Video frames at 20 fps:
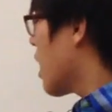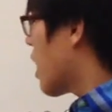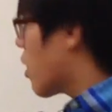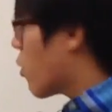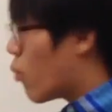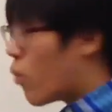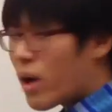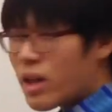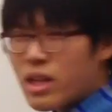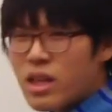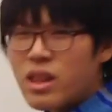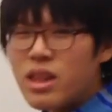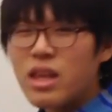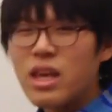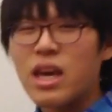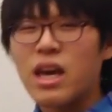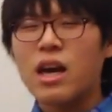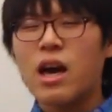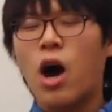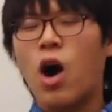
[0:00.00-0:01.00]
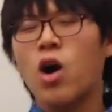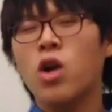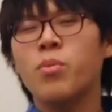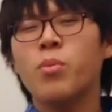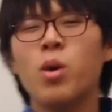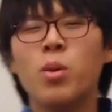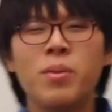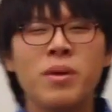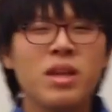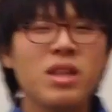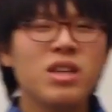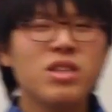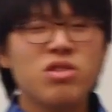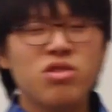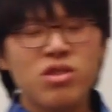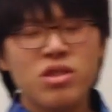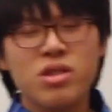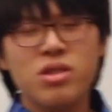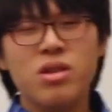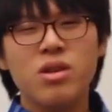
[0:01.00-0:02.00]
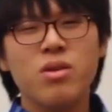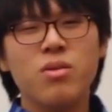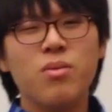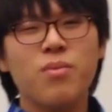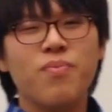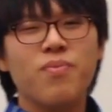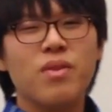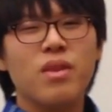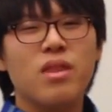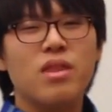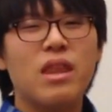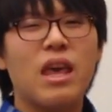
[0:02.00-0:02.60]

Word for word: And what did the automobile industries do?